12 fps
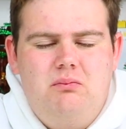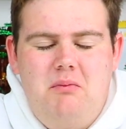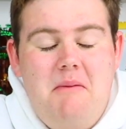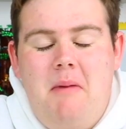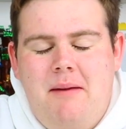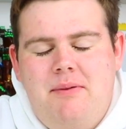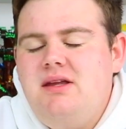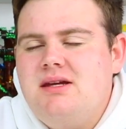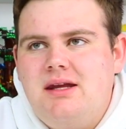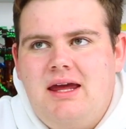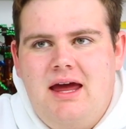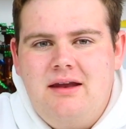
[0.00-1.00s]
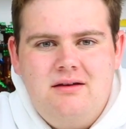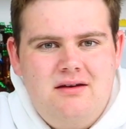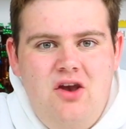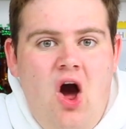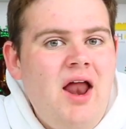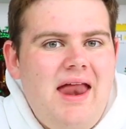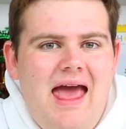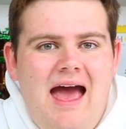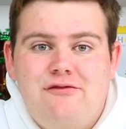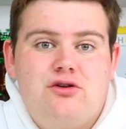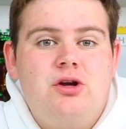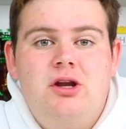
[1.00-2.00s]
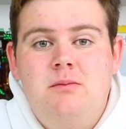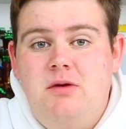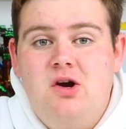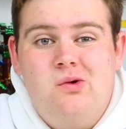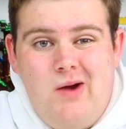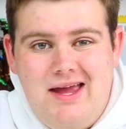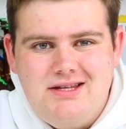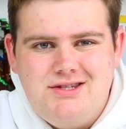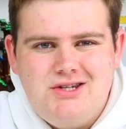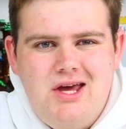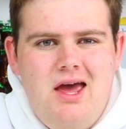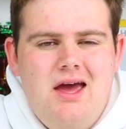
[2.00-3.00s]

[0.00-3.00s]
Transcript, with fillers: in my opinion, again, not ever going to be a waste